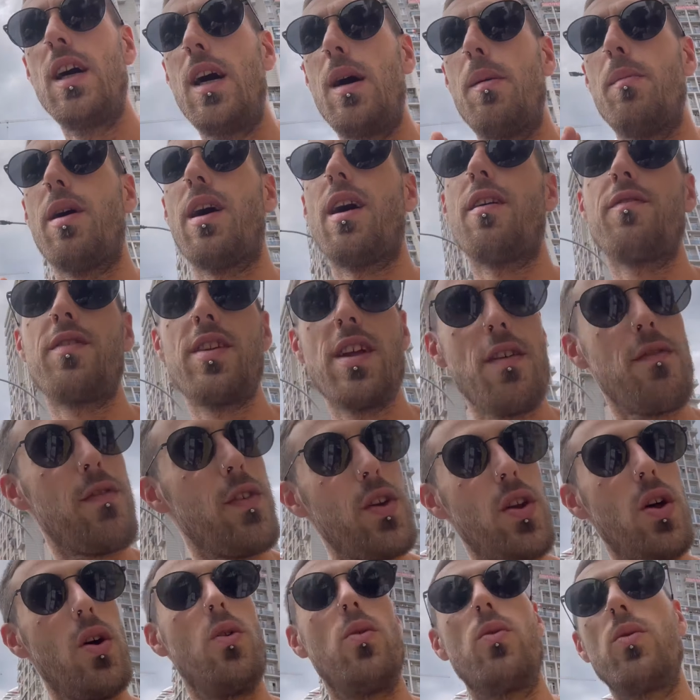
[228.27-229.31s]
but I've never
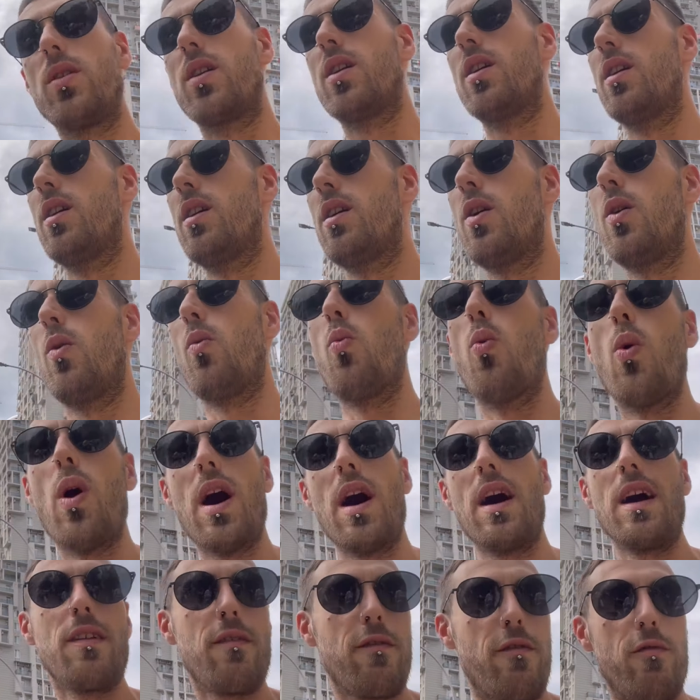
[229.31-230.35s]
known
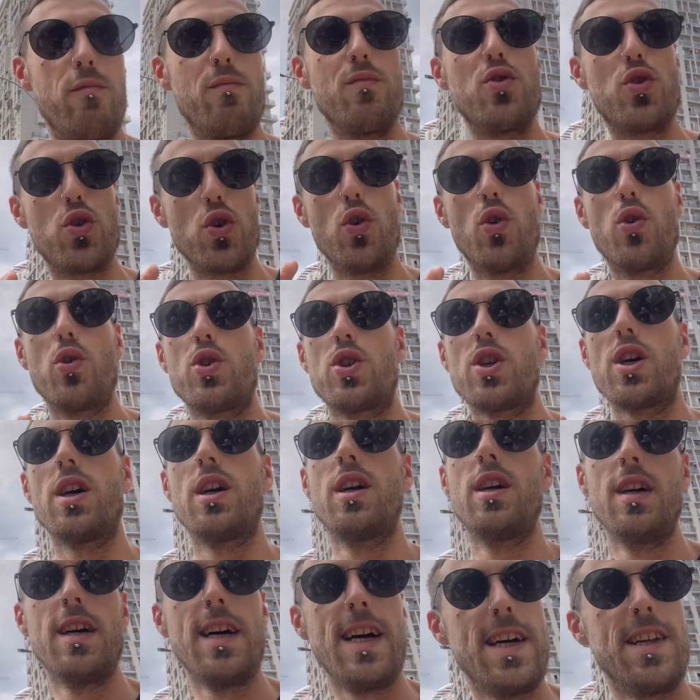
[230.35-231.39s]
wine from Georgia
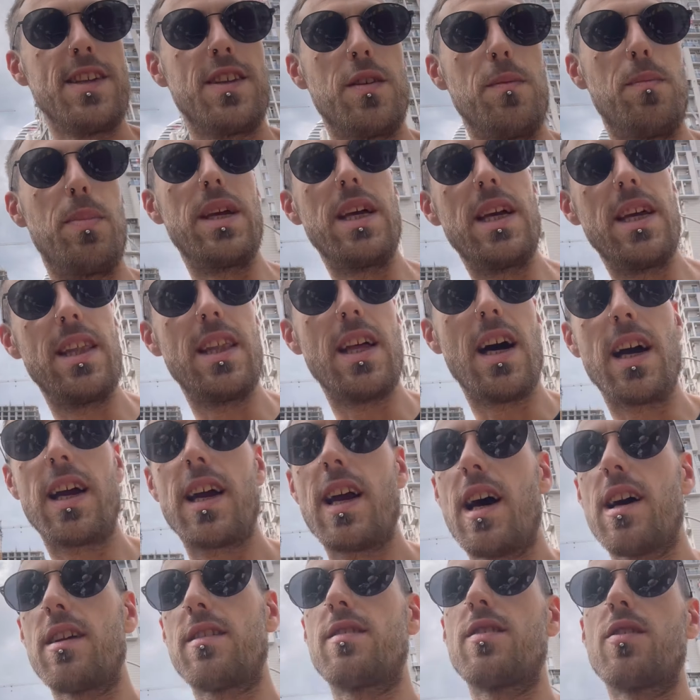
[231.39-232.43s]
to be in that
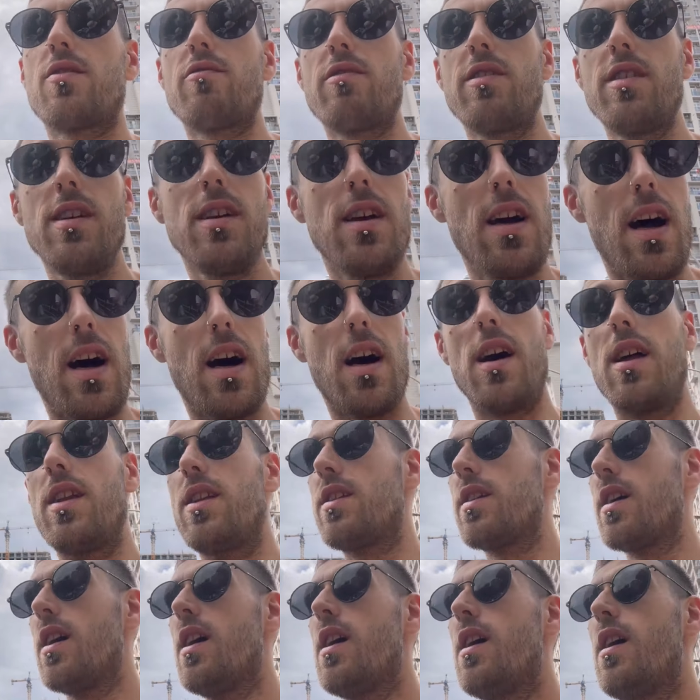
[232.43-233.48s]
category. And
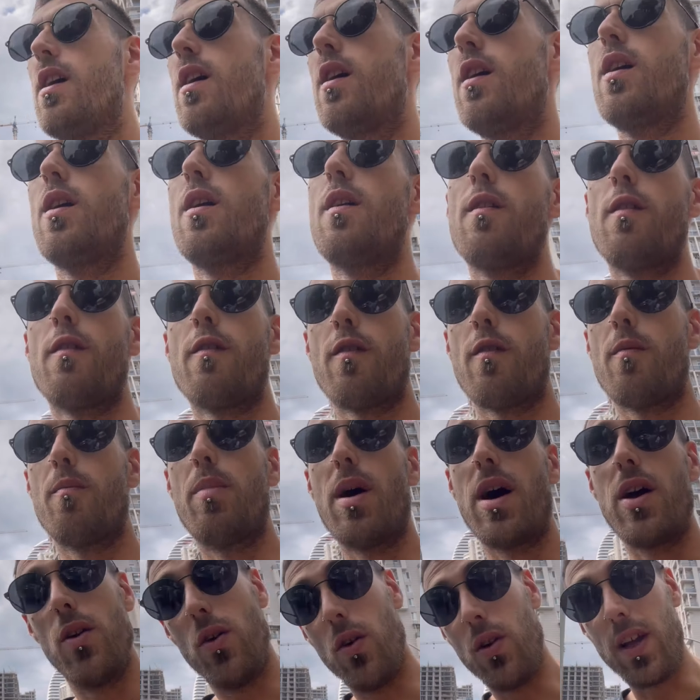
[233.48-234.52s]

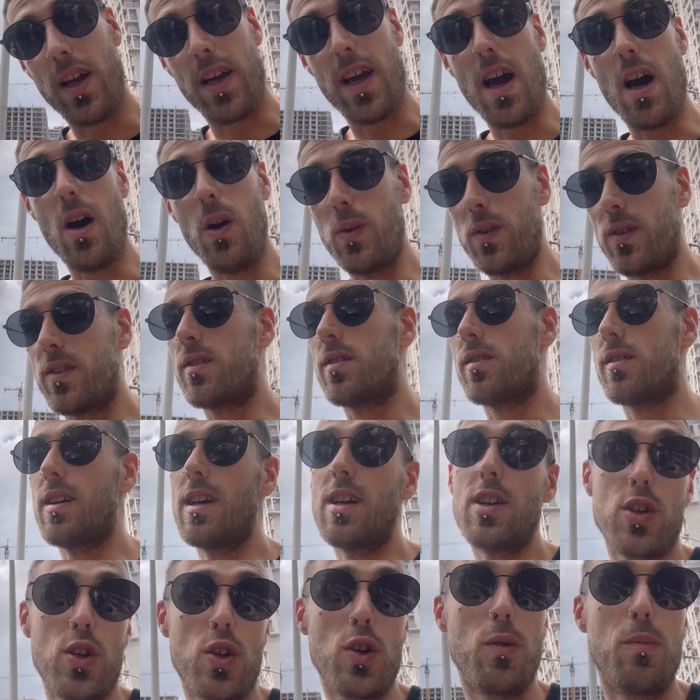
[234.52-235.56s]
by all accounts,
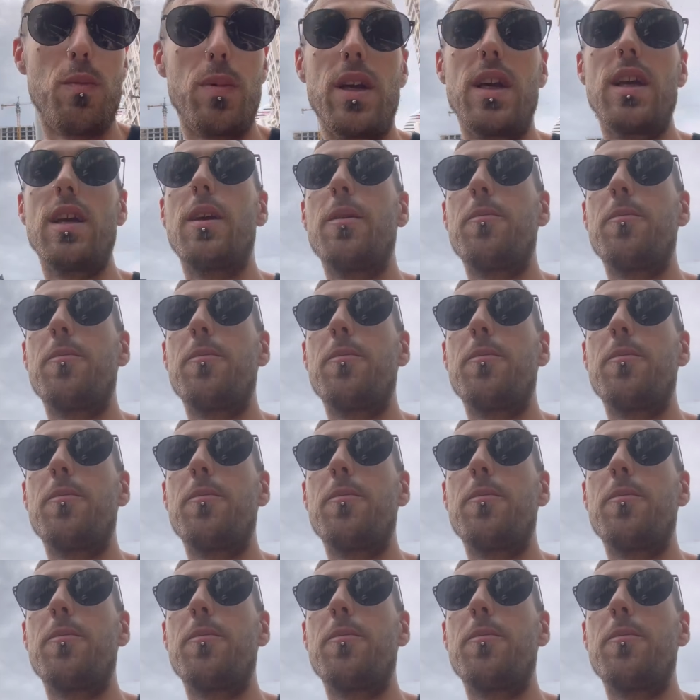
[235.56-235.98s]
it should be.